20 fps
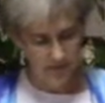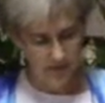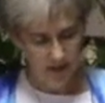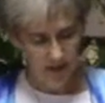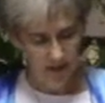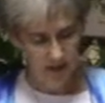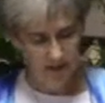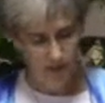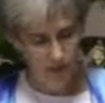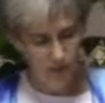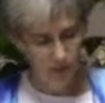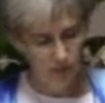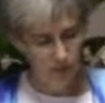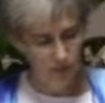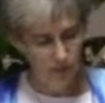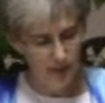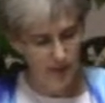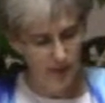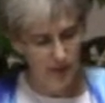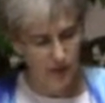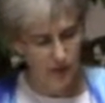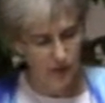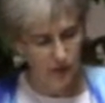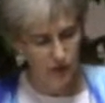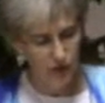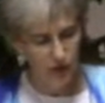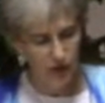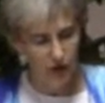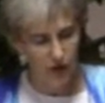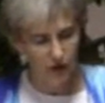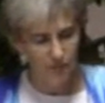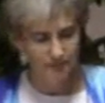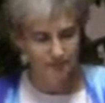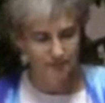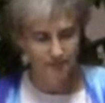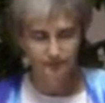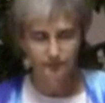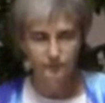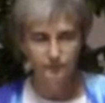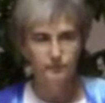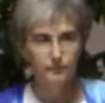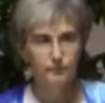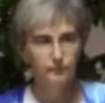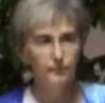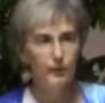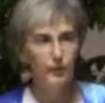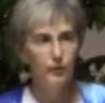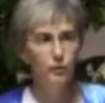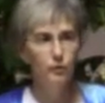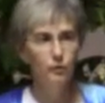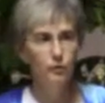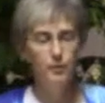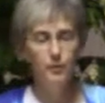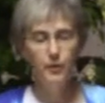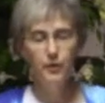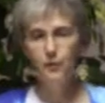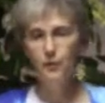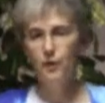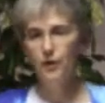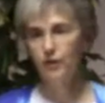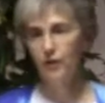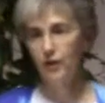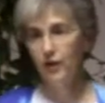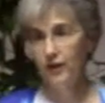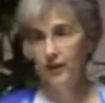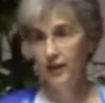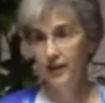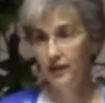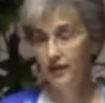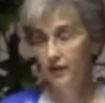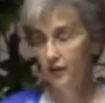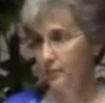I remember many years ago, we were putting one of our kids in a